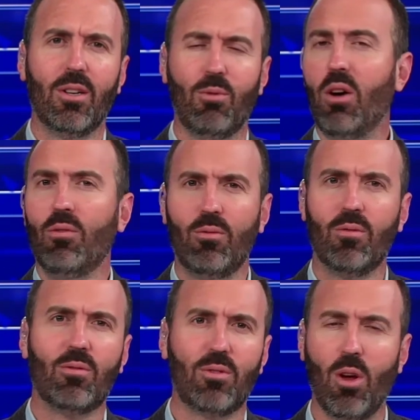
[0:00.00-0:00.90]
Well,
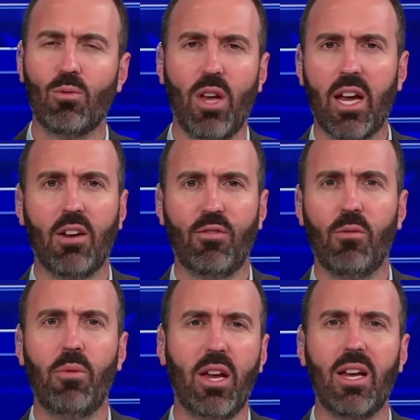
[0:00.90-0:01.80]
don't take it
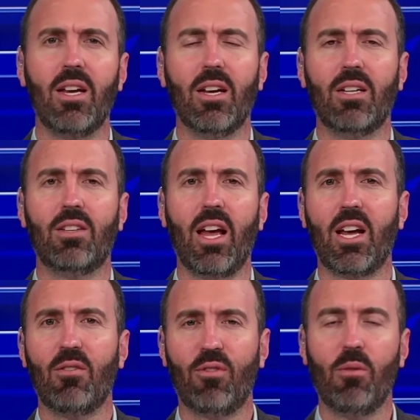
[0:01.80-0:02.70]
from me. Take
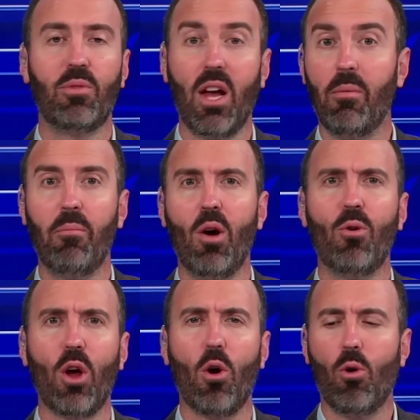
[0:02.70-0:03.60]
it from
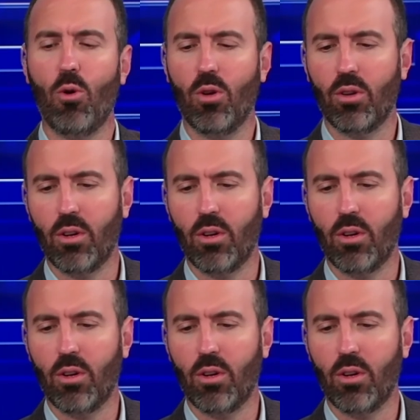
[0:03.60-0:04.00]
Yamamoto.